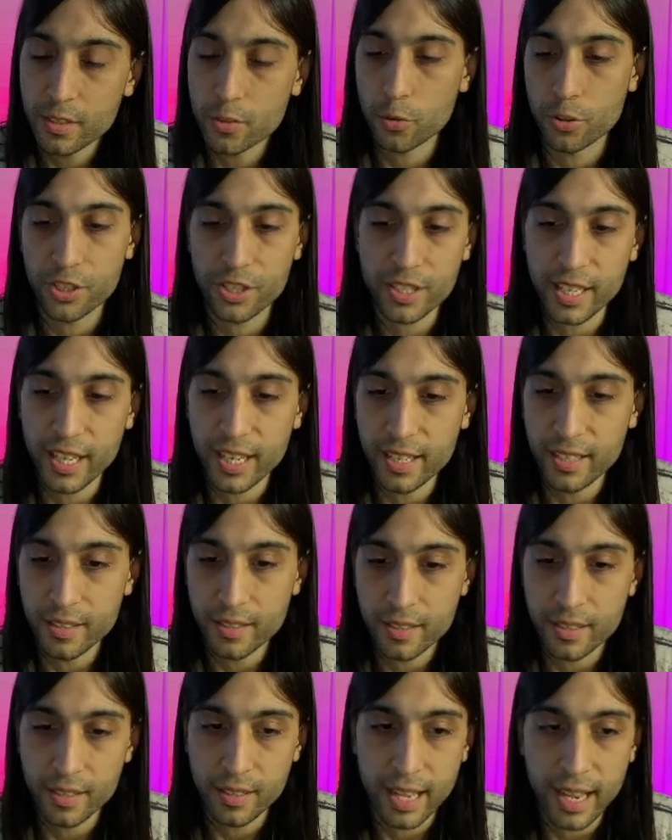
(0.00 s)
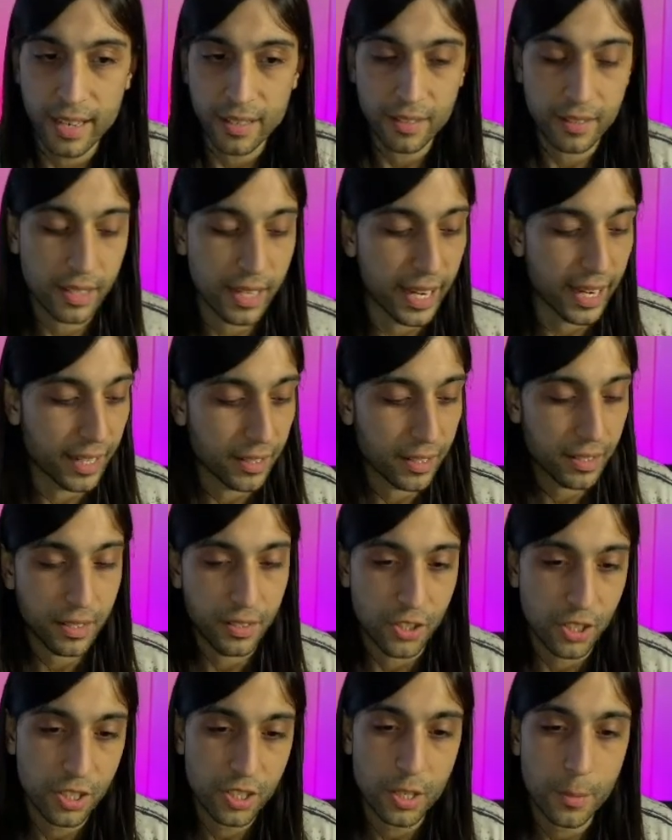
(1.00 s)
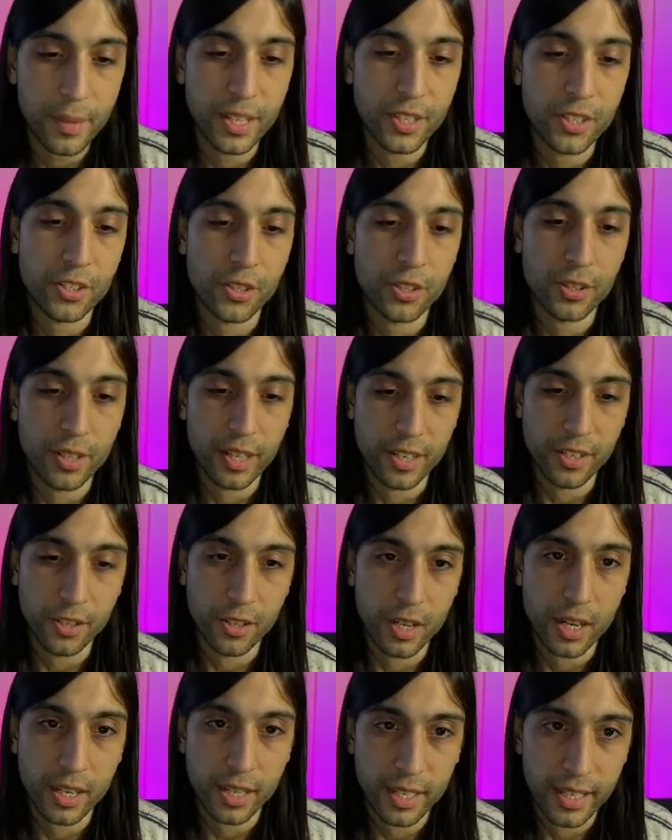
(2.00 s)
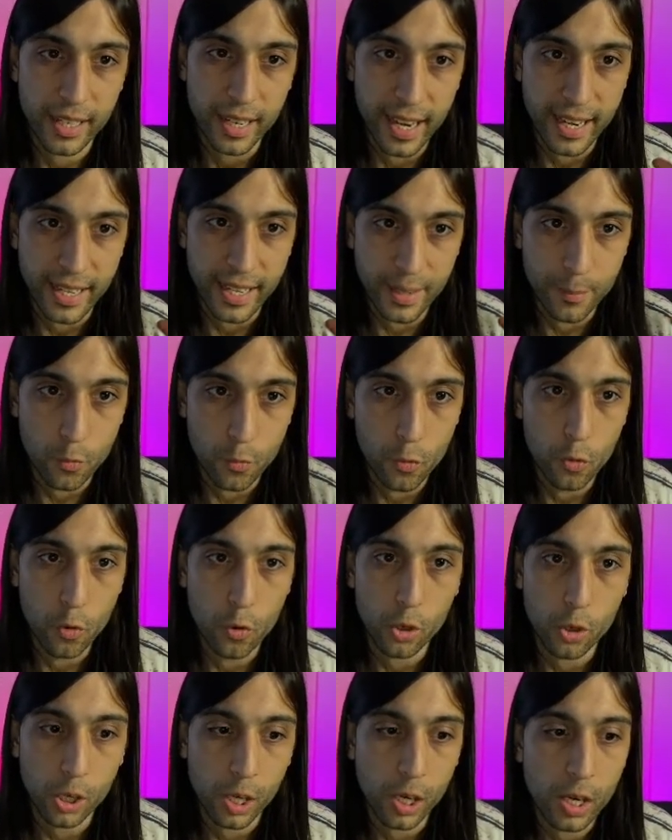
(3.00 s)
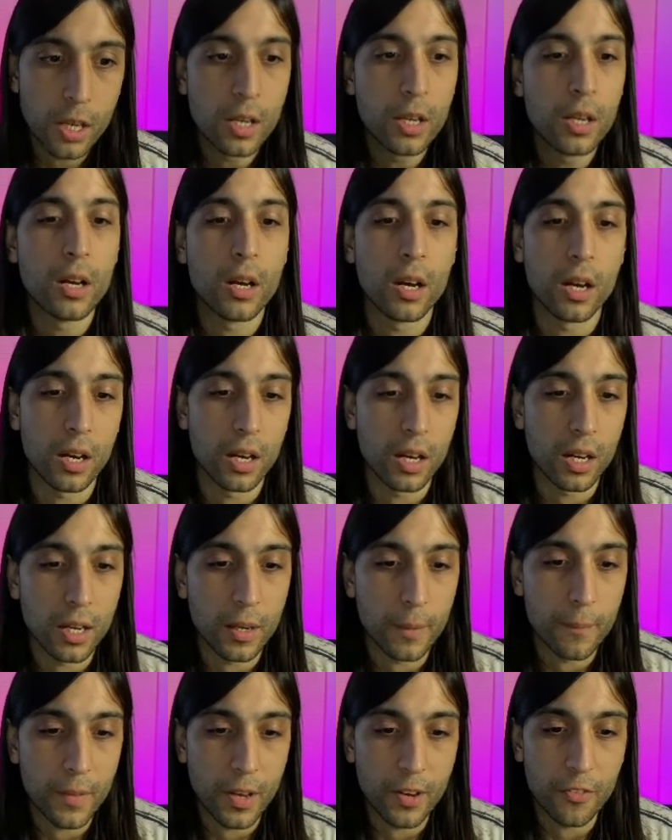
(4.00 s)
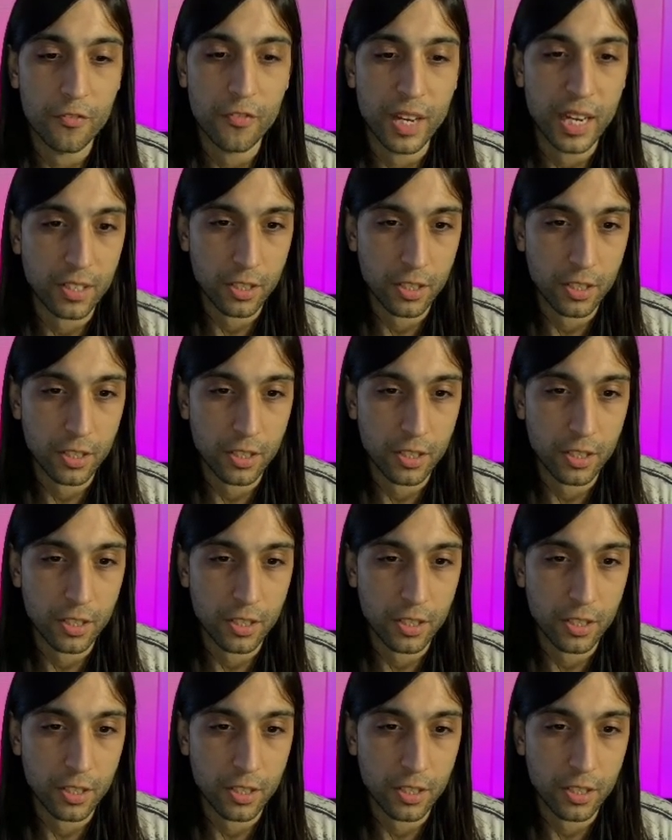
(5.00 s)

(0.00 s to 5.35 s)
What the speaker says: or sends in that case, just to make sure that you're not getting any more effects